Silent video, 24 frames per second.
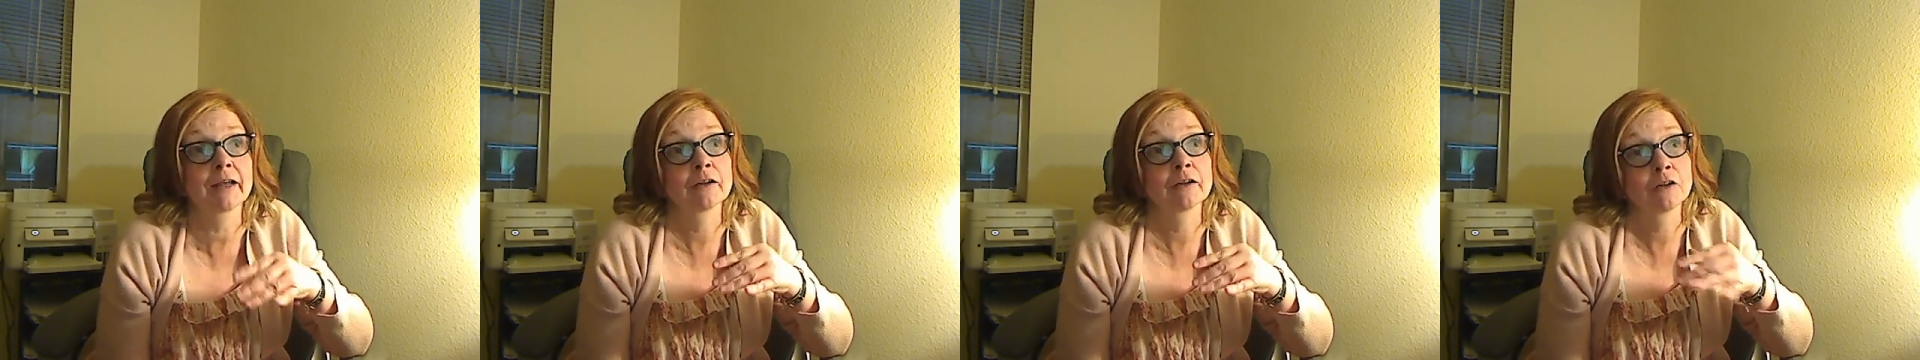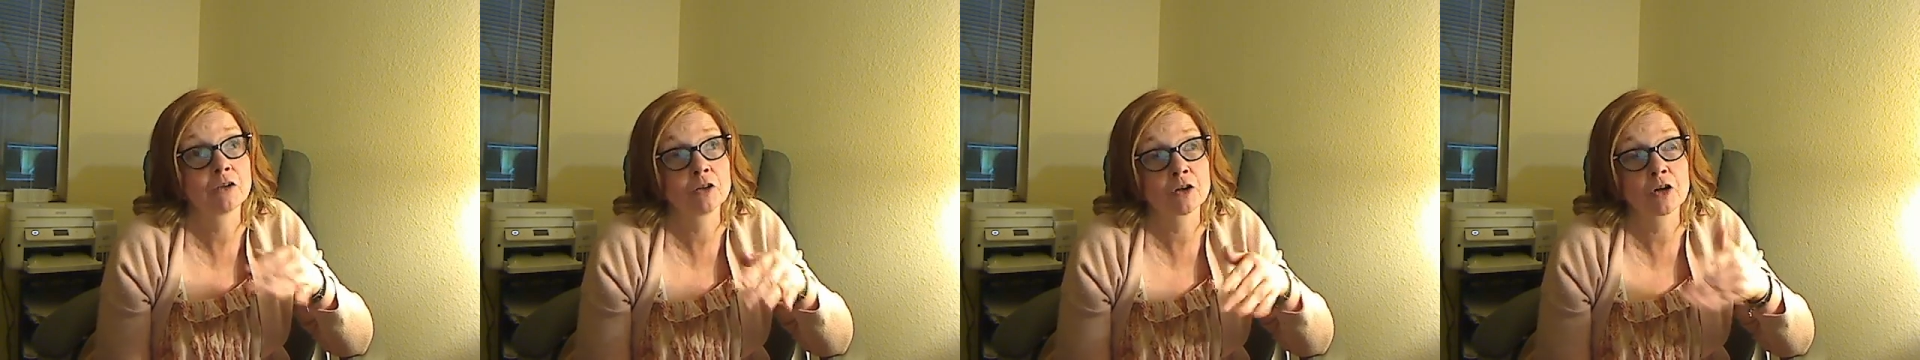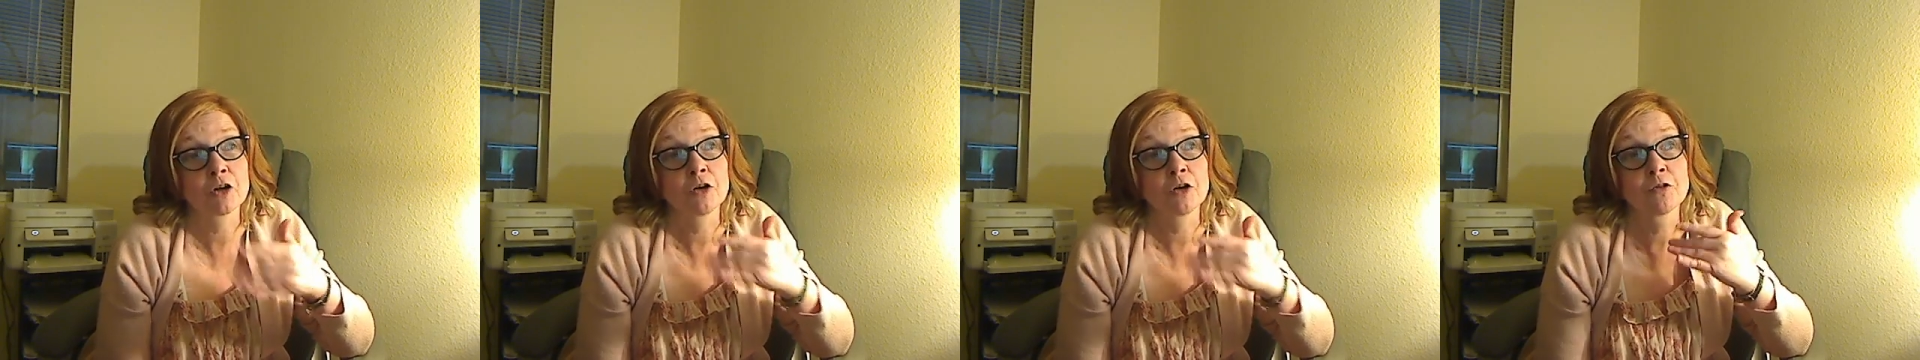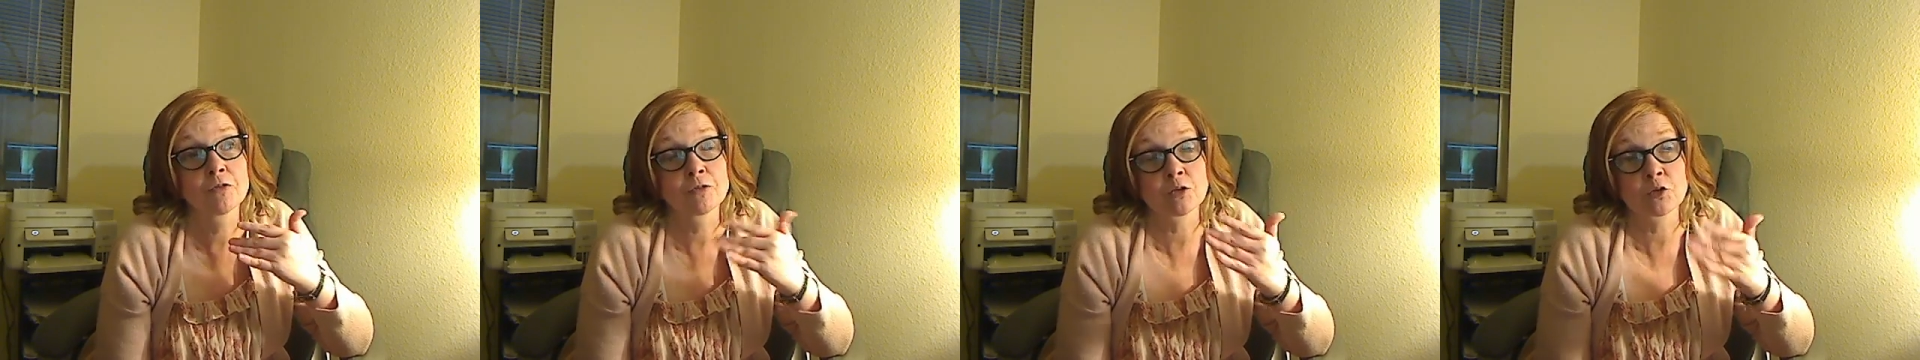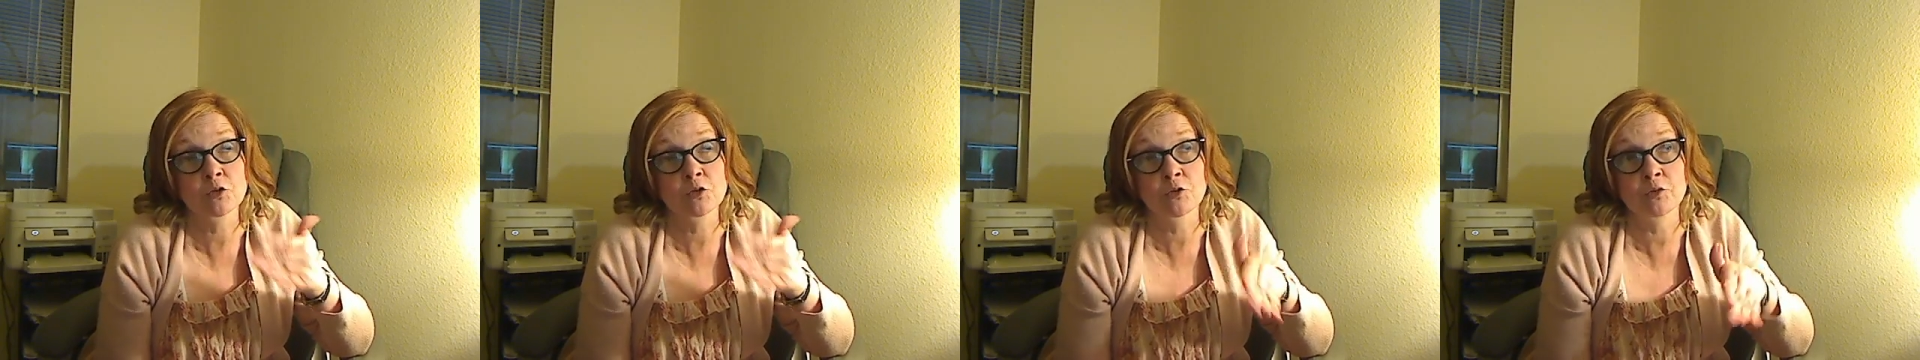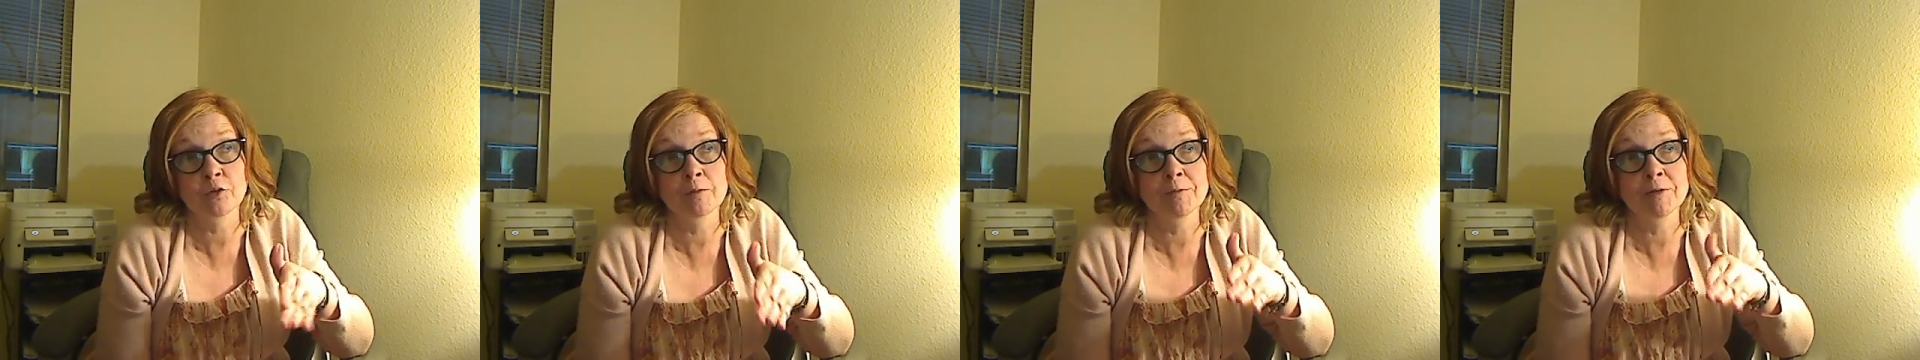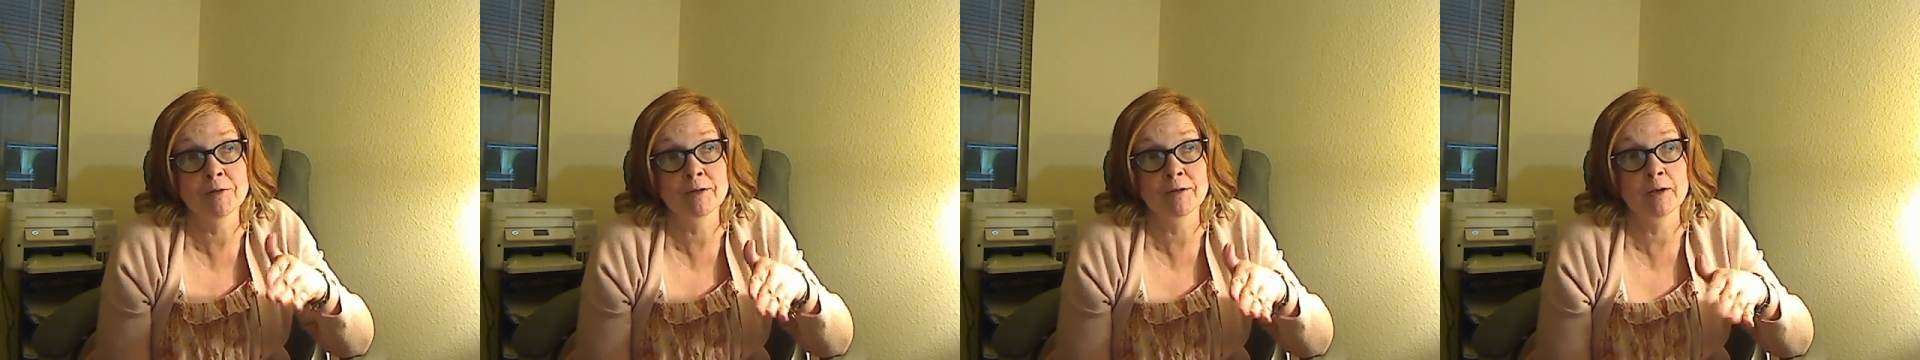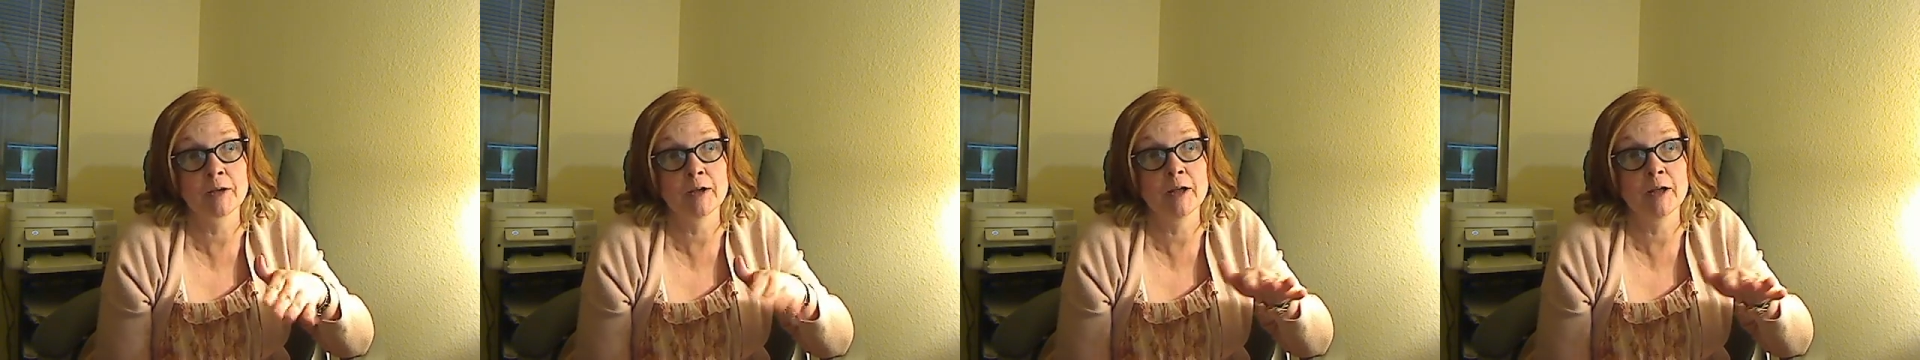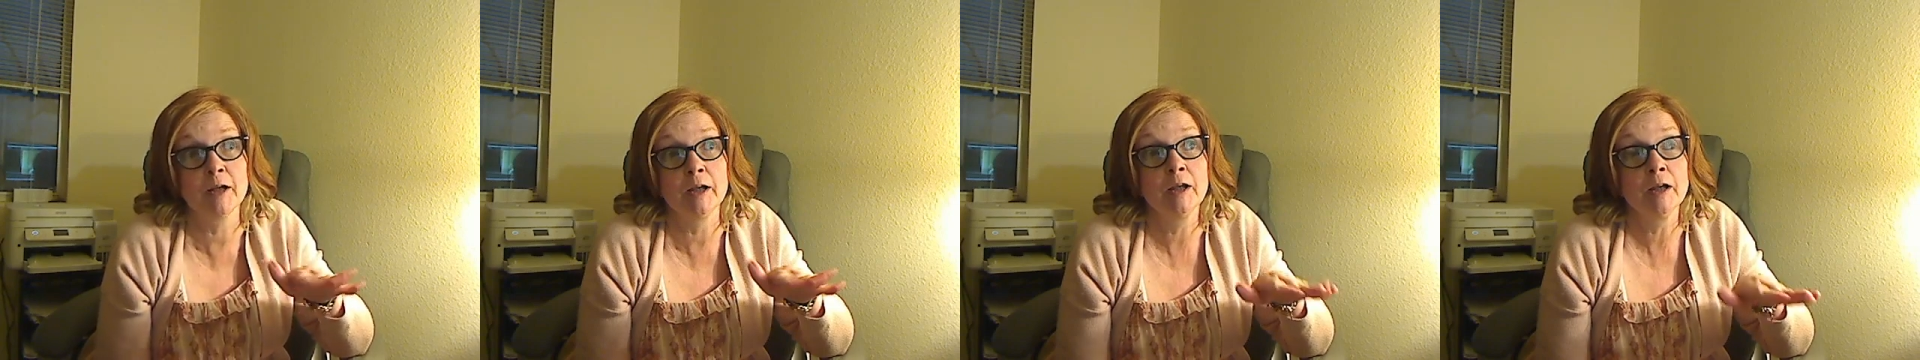and look over some of
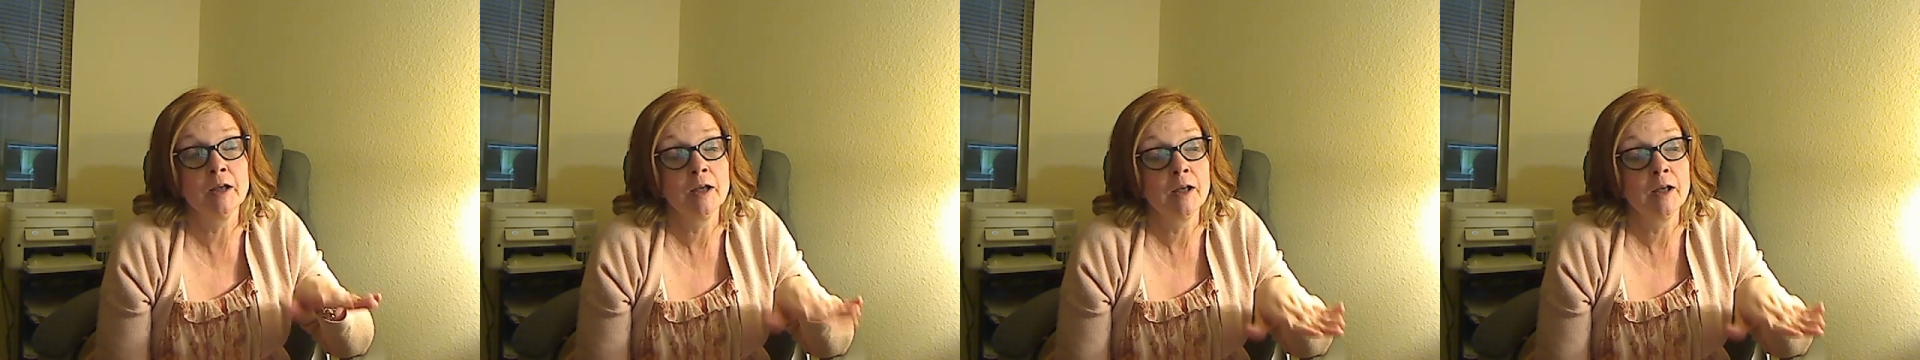the